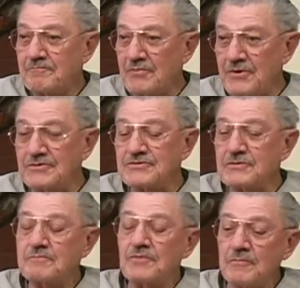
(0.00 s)
parents'
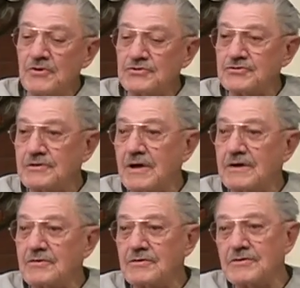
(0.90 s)
permission, I
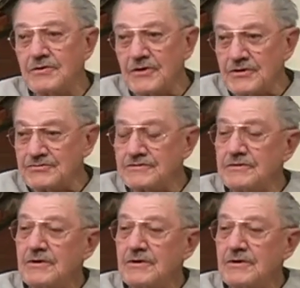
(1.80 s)
could enlist